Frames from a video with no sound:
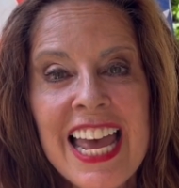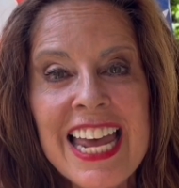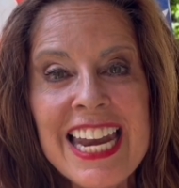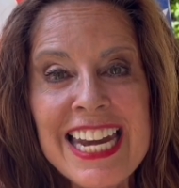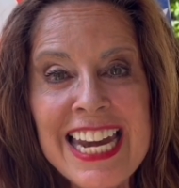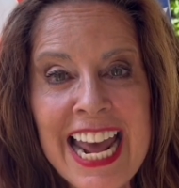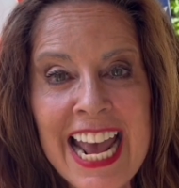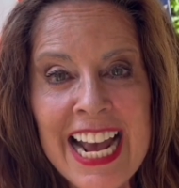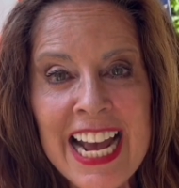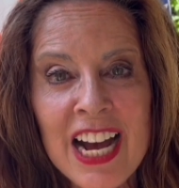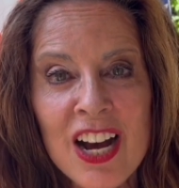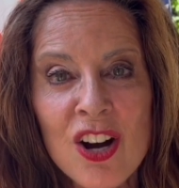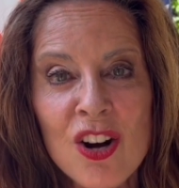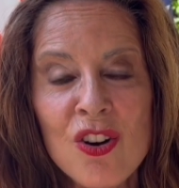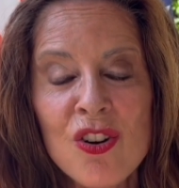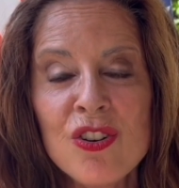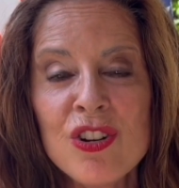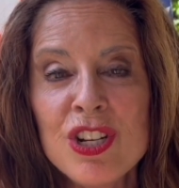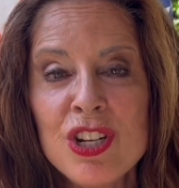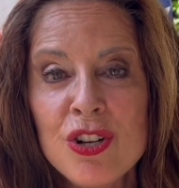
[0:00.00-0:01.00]

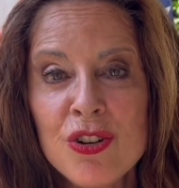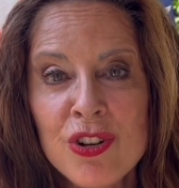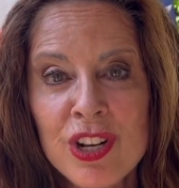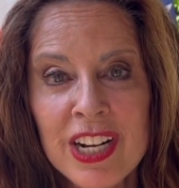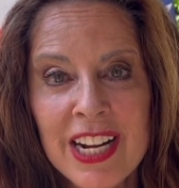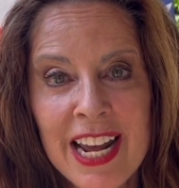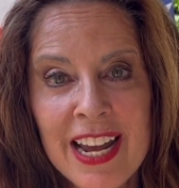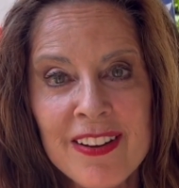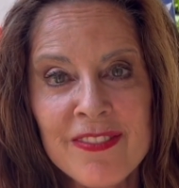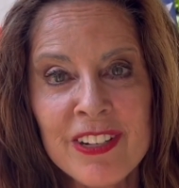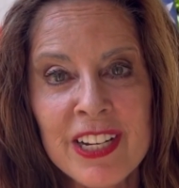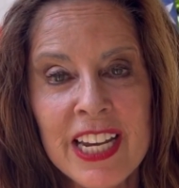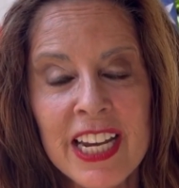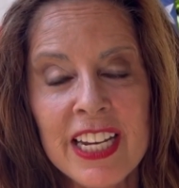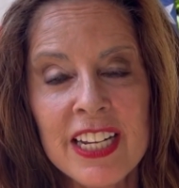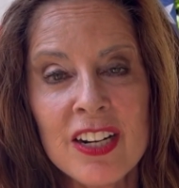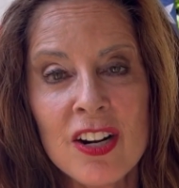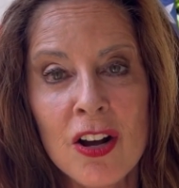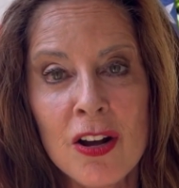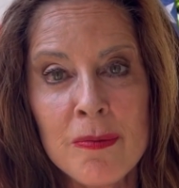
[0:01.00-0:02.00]
Now you can
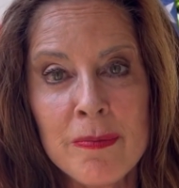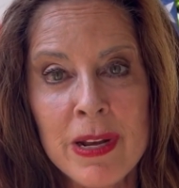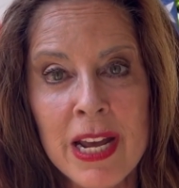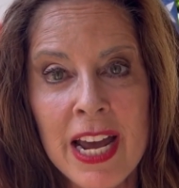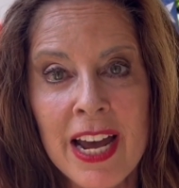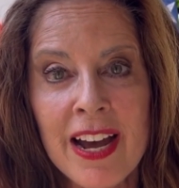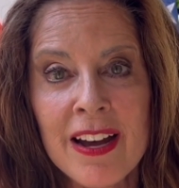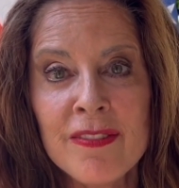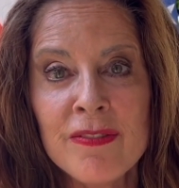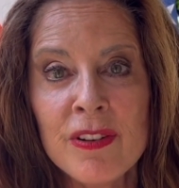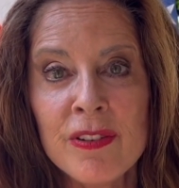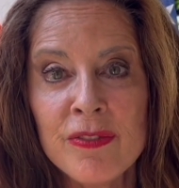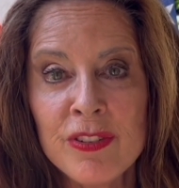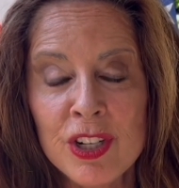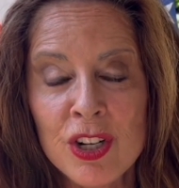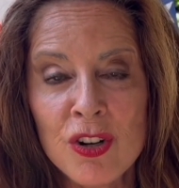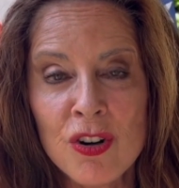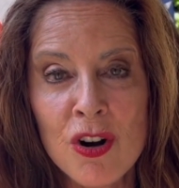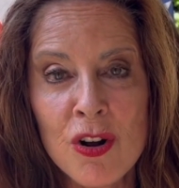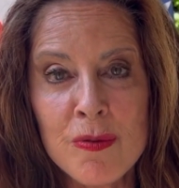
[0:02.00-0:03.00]
advocate on behalf of
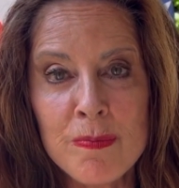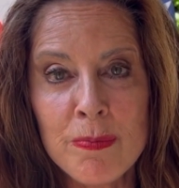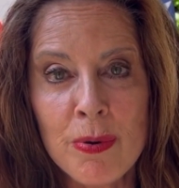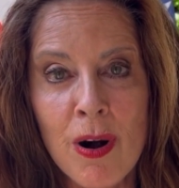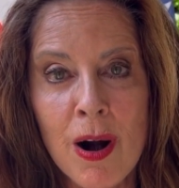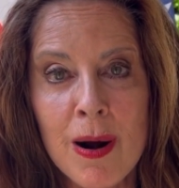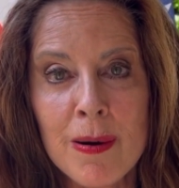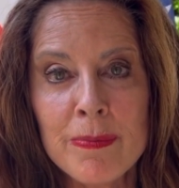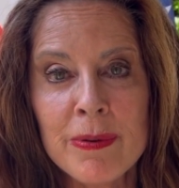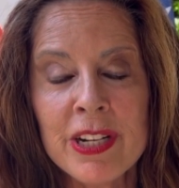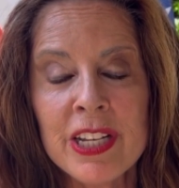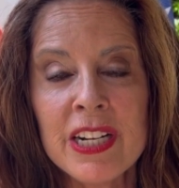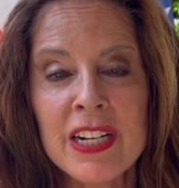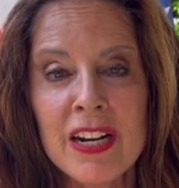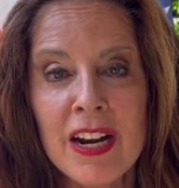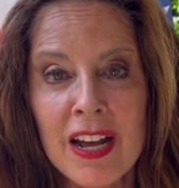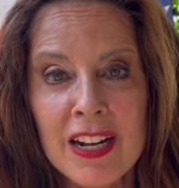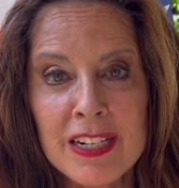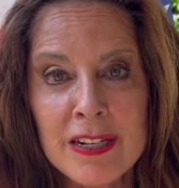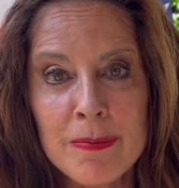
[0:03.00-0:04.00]
your own property
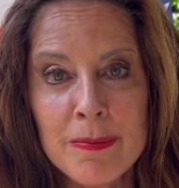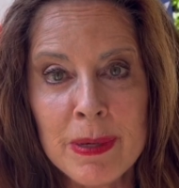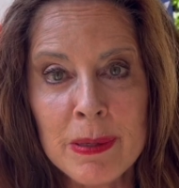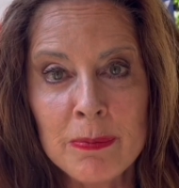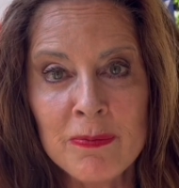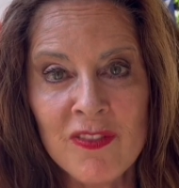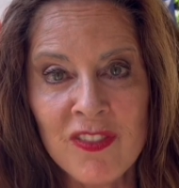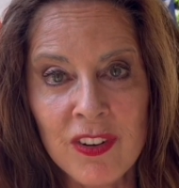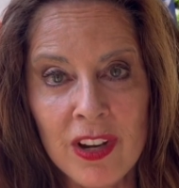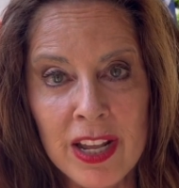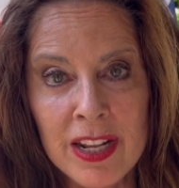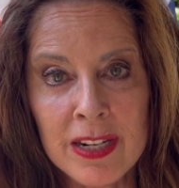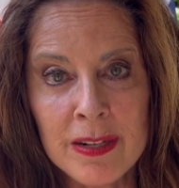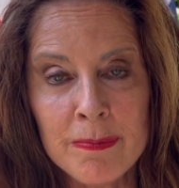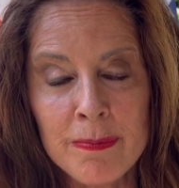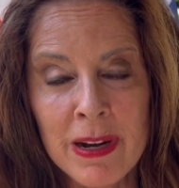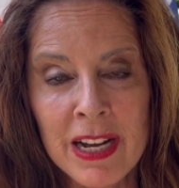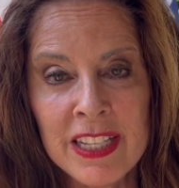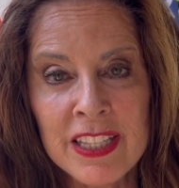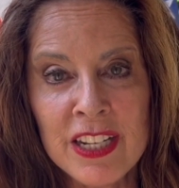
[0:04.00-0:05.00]
not to be
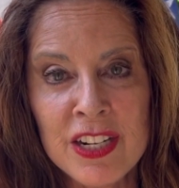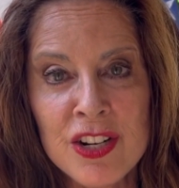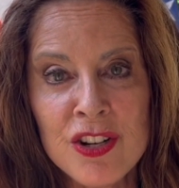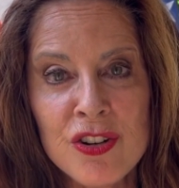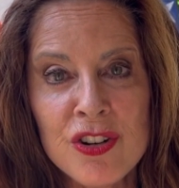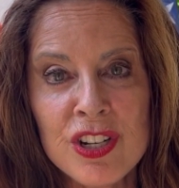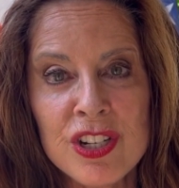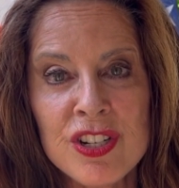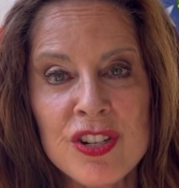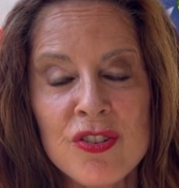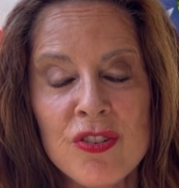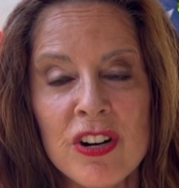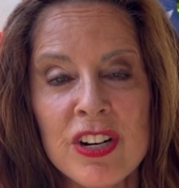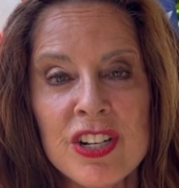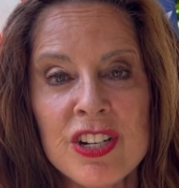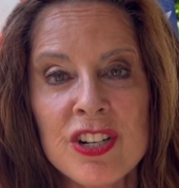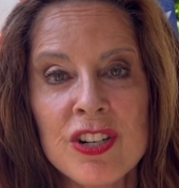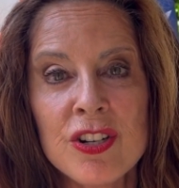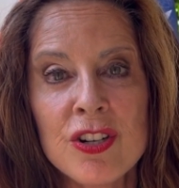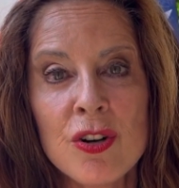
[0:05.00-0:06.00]
flooded by the new
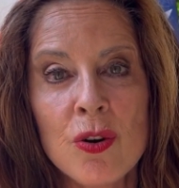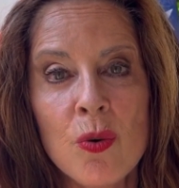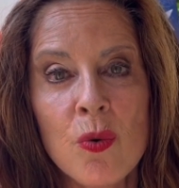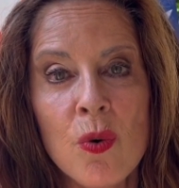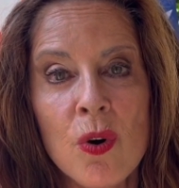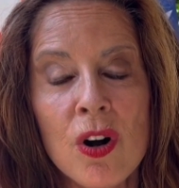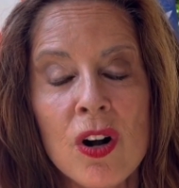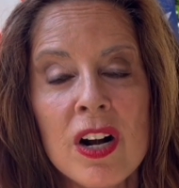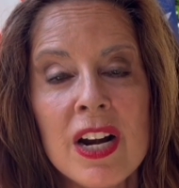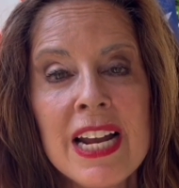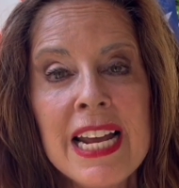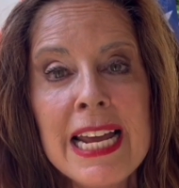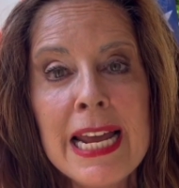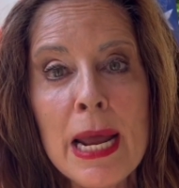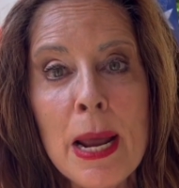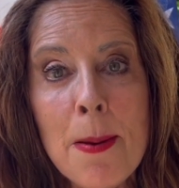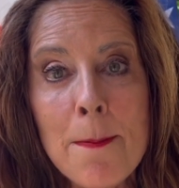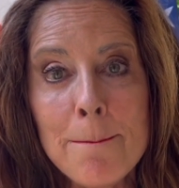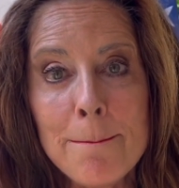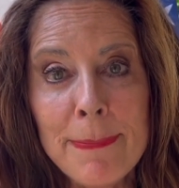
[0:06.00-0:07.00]
construction or
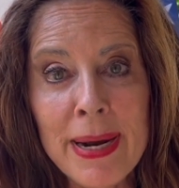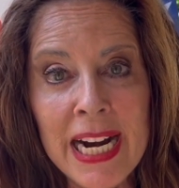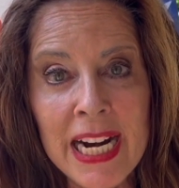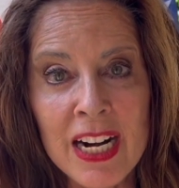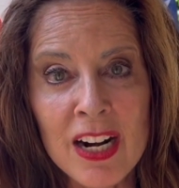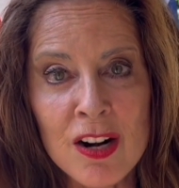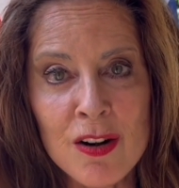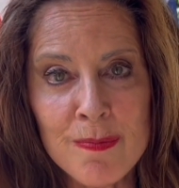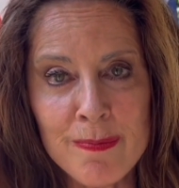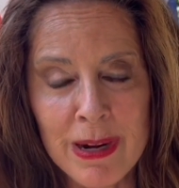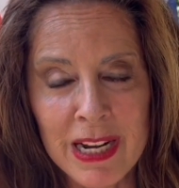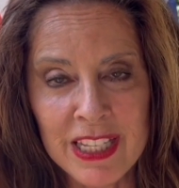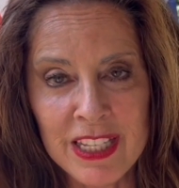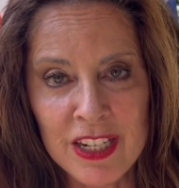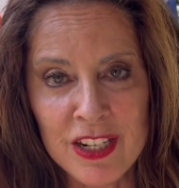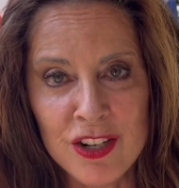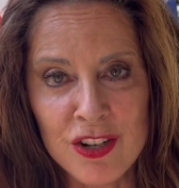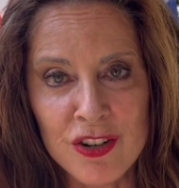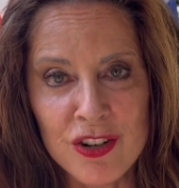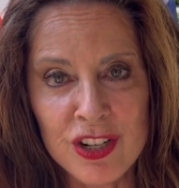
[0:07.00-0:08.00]
impaired by the
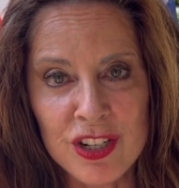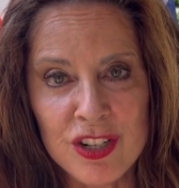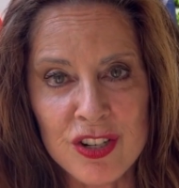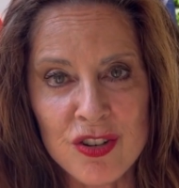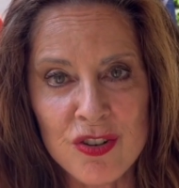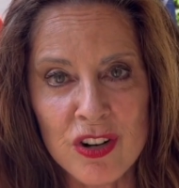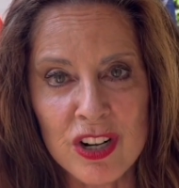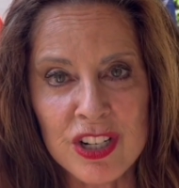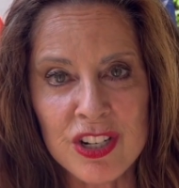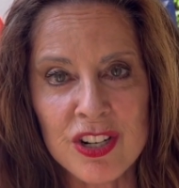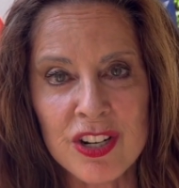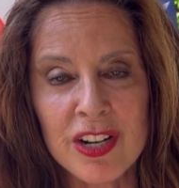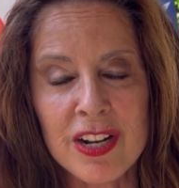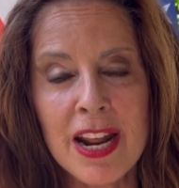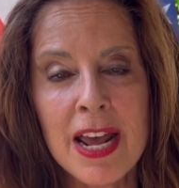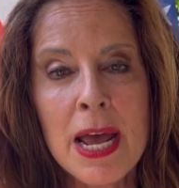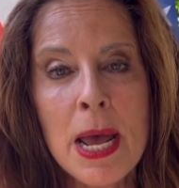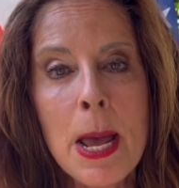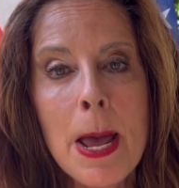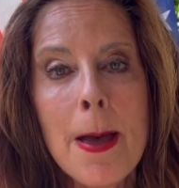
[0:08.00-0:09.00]
new construction
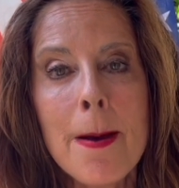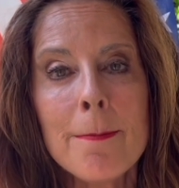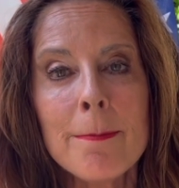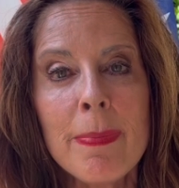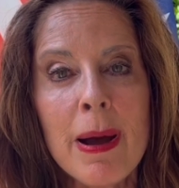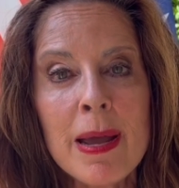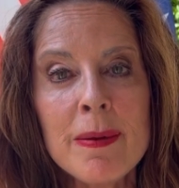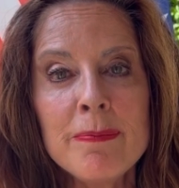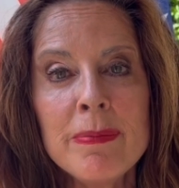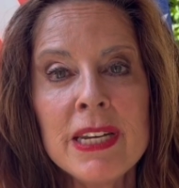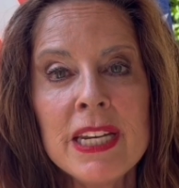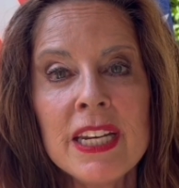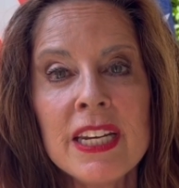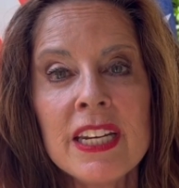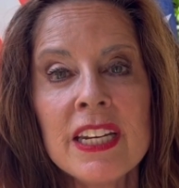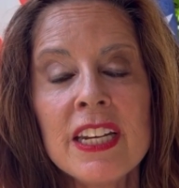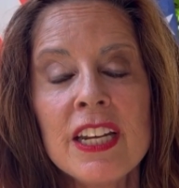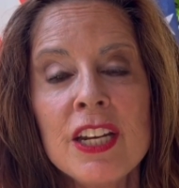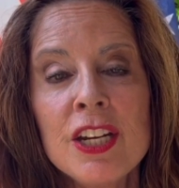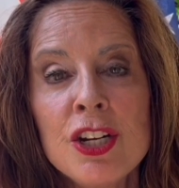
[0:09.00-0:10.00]
by
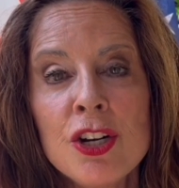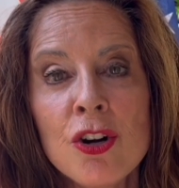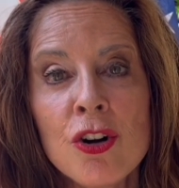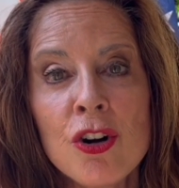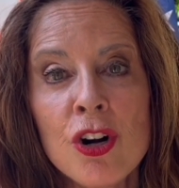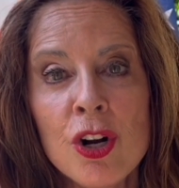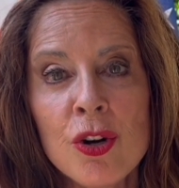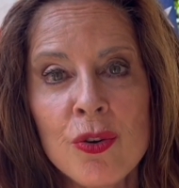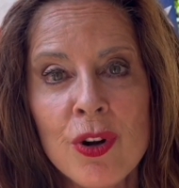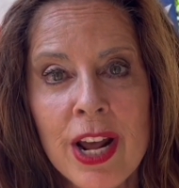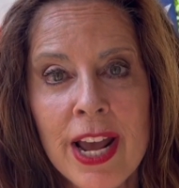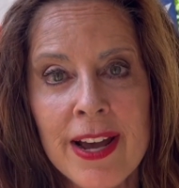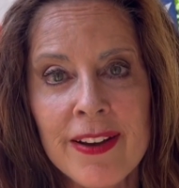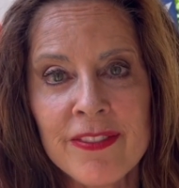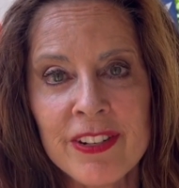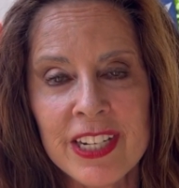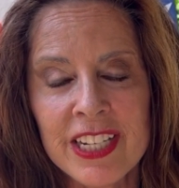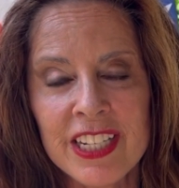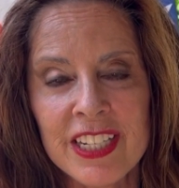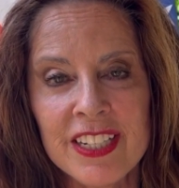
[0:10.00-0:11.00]
being your own
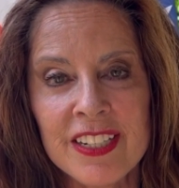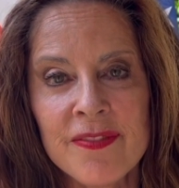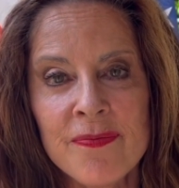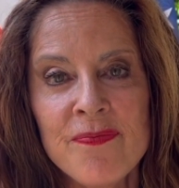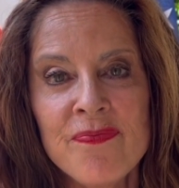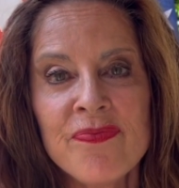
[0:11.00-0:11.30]
advocate.